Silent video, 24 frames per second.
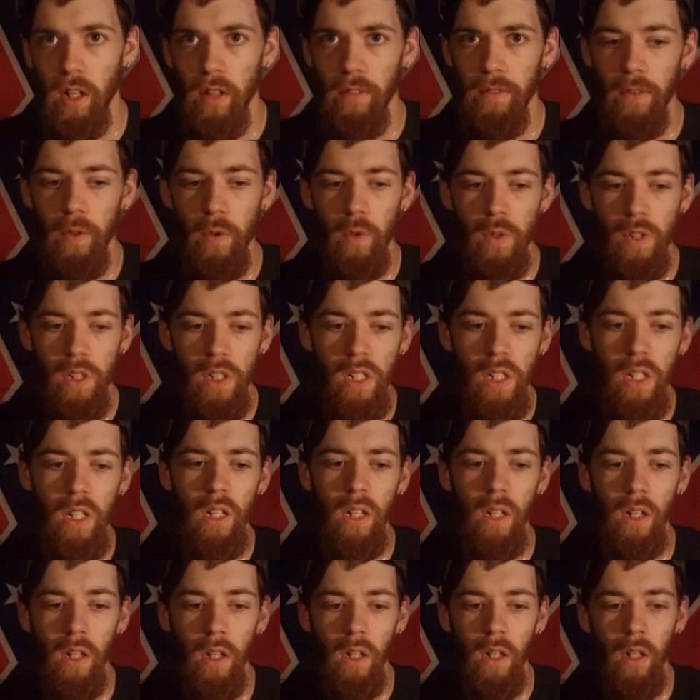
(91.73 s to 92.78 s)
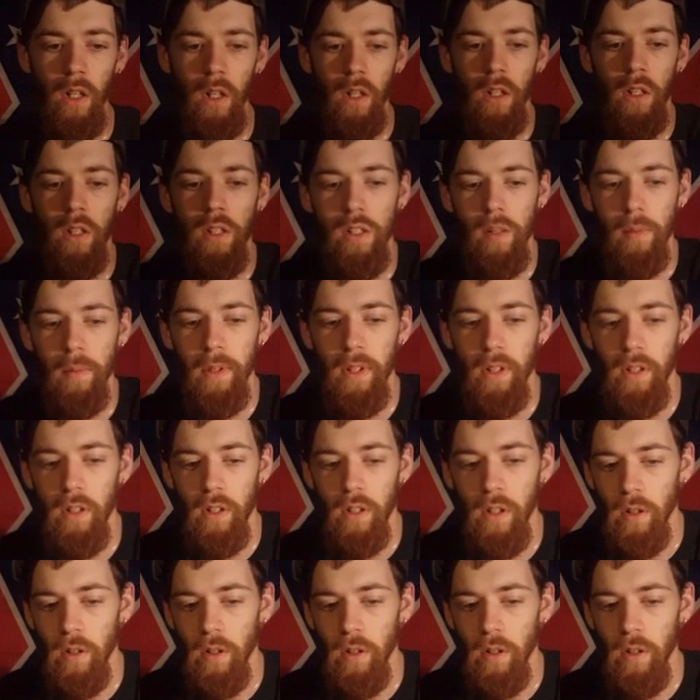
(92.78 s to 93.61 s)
If you see, because I mean,